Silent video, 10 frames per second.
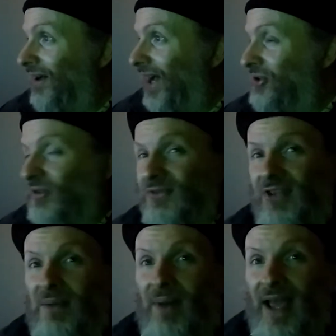I shouldn't
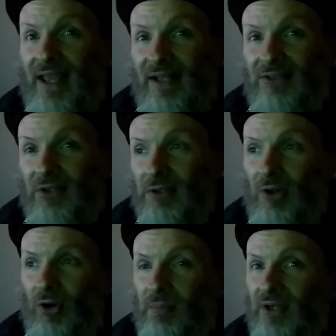say my Andy
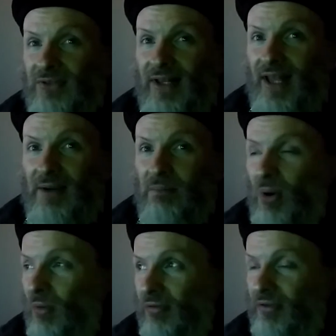Clark because I like
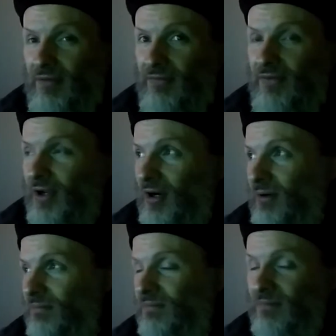both of
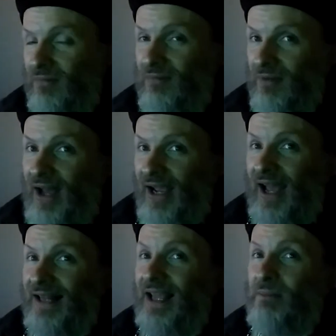their. I,
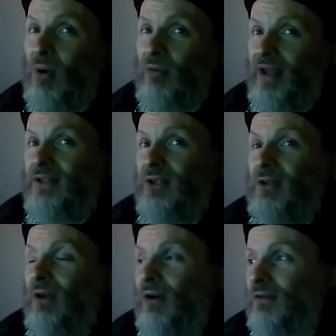I like both Andy
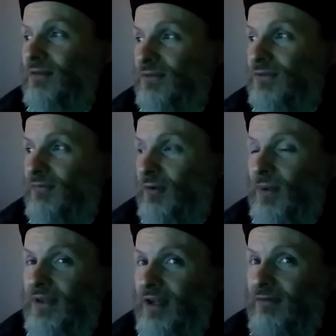Clarks for
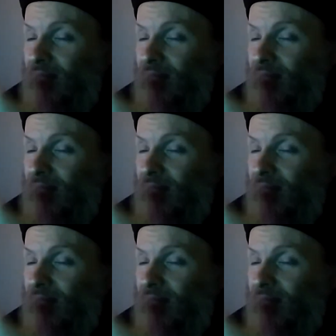what they've